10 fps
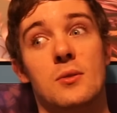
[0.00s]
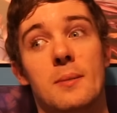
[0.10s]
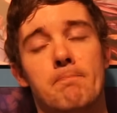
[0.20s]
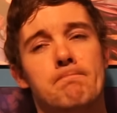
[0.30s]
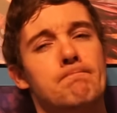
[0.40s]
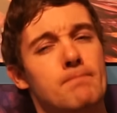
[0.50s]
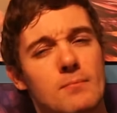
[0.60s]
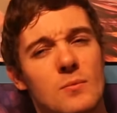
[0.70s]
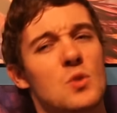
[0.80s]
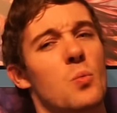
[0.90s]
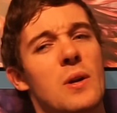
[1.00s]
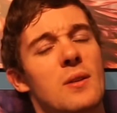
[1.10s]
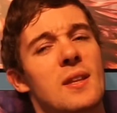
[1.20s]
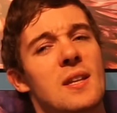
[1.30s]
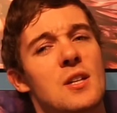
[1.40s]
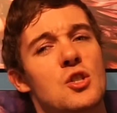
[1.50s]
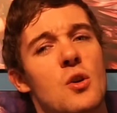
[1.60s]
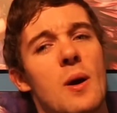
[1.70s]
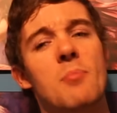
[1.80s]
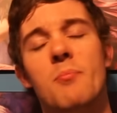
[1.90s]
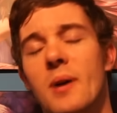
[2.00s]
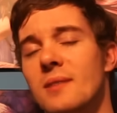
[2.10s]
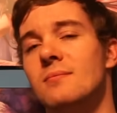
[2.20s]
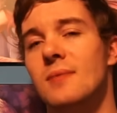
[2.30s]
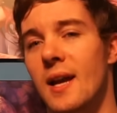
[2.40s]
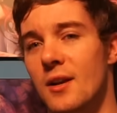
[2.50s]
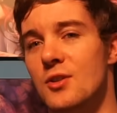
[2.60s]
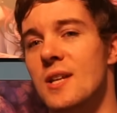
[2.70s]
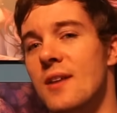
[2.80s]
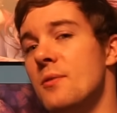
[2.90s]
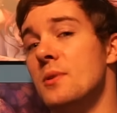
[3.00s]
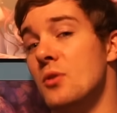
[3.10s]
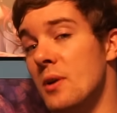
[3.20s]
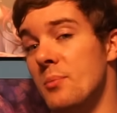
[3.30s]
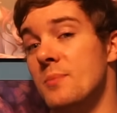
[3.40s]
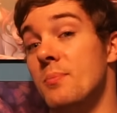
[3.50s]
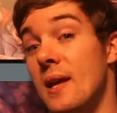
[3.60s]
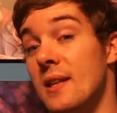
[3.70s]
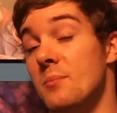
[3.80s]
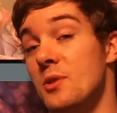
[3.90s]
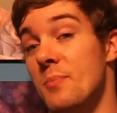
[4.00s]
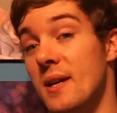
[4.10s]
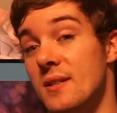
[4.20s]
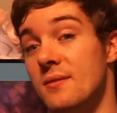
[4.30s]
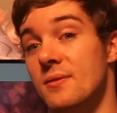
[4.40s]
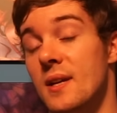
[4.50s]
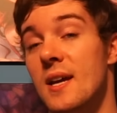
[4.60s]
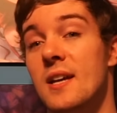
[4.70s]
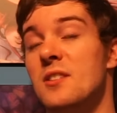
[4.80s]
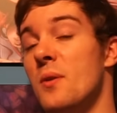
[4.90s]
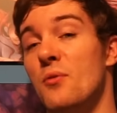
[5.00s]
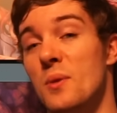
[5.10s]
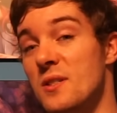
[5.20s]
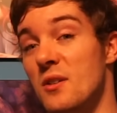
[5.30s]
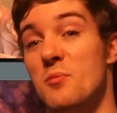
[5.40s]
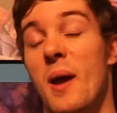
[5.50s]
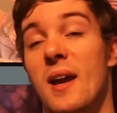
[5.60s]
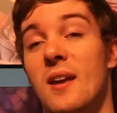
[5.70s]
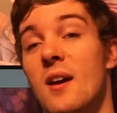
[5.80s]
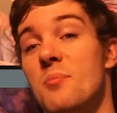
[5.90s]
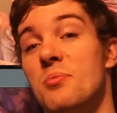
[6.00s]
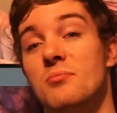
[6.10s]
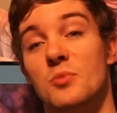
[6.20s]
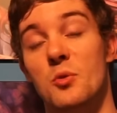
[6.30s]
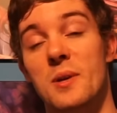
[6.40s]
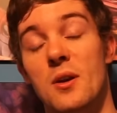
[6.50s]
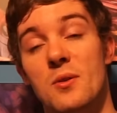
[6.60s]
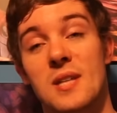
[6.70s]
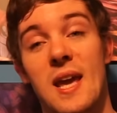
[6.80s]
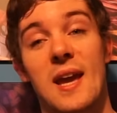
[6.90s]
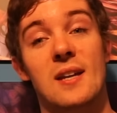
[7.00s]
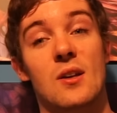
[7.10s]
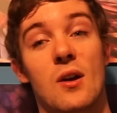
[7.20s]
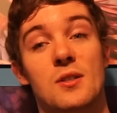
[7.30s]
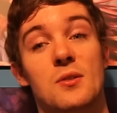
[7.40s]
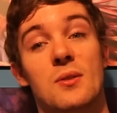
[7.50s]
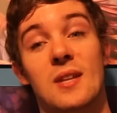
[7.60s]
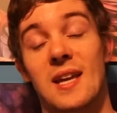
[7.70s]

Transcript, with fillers: Grimm. It's weird that they didn't show up, but I understand from a storytelling perspective. So everyone starts packing up, RWBY goes to hand Oscar the